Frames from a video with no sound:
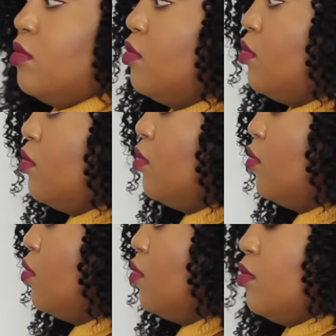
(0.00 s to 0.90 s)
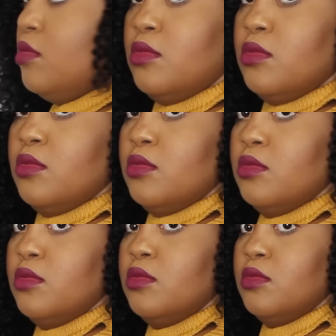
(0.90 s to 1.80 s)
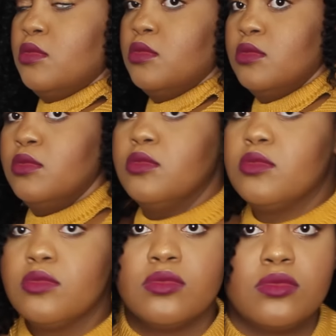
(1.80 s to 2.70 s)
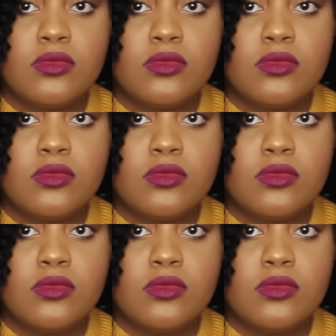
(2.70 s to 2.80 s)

which is my favorite um,